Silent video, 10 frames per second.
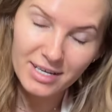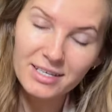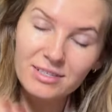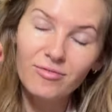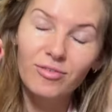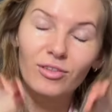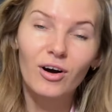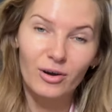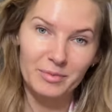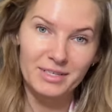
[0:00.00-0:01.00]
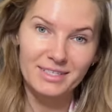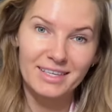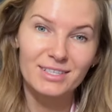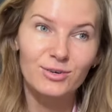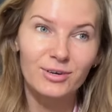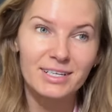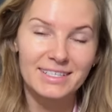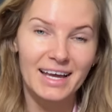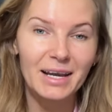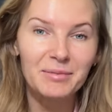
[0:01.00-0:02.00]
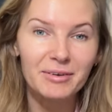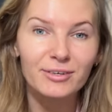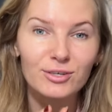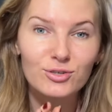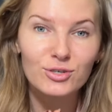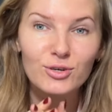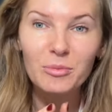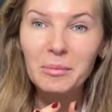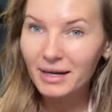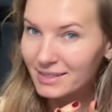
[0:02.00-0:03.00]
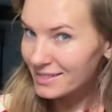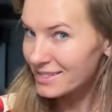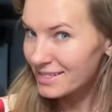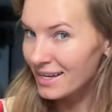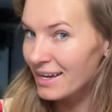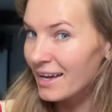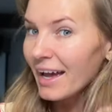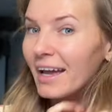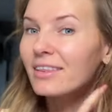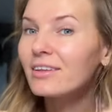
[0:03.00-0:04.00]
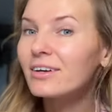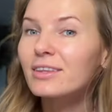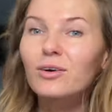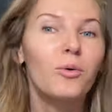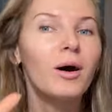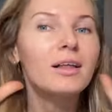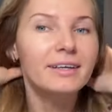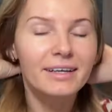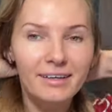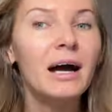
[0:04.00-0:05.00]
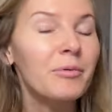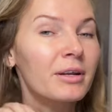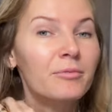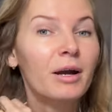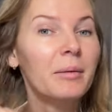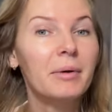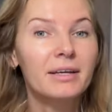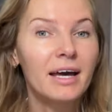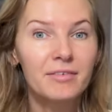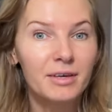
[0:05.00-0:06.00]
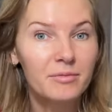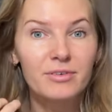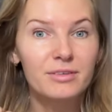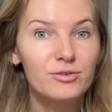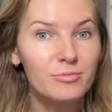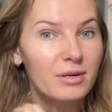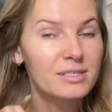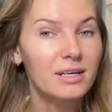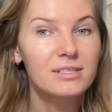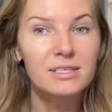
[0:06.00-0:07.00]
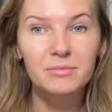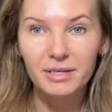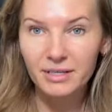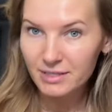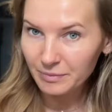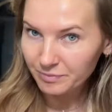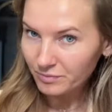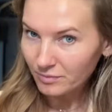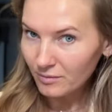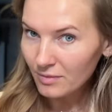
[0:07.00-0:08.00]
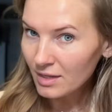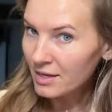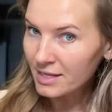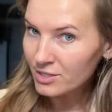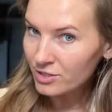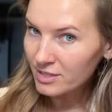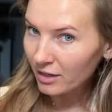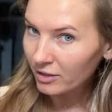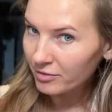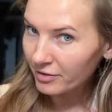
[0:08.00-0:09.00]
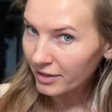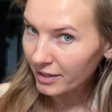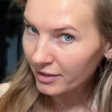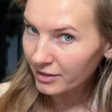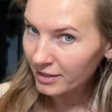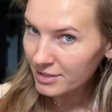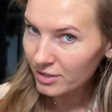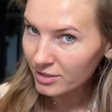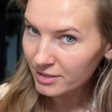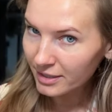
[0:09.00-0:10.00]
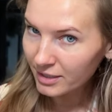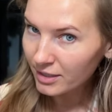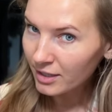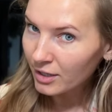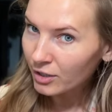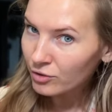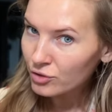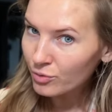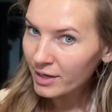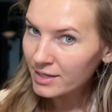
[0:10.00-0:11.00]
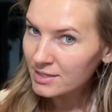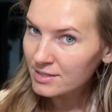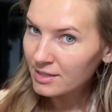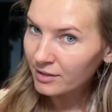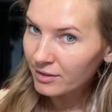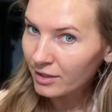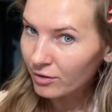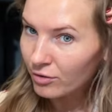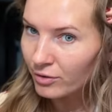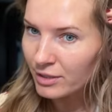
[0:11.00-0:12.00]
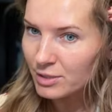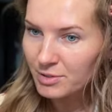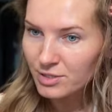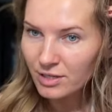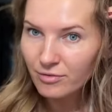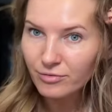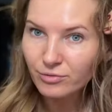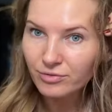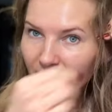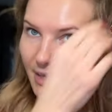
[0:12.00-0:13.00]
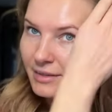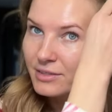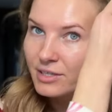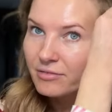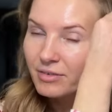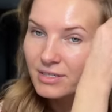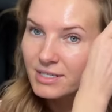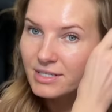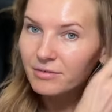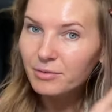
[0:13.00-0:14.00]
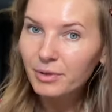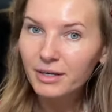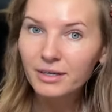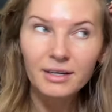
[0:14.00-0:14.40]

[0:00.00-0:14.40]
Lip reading: It is Vlogmas. That's crazy. I had them in for 2 months. And look at the quality. I wouldn't recommend having them for the 2 months, honestly, because it's just not good for the hair. They start to like twist and they grow not too much. It's like a fruit fly and then there's like fuzzies everywhere.